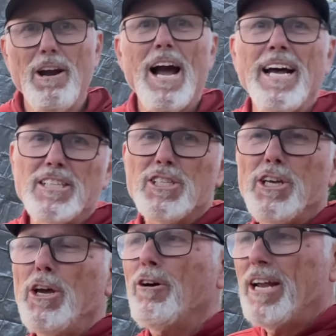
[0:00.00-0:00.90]
out how to
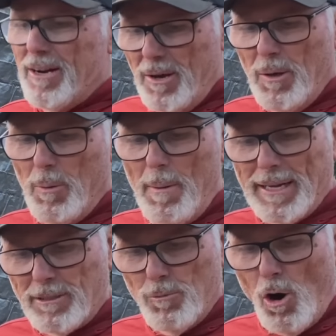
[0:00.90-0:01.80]
secure it. We bought
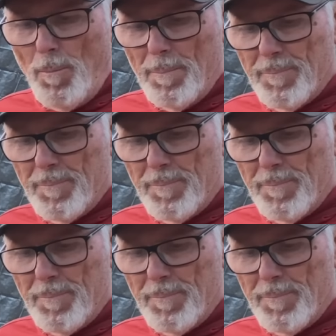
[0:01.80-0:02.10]
some rope.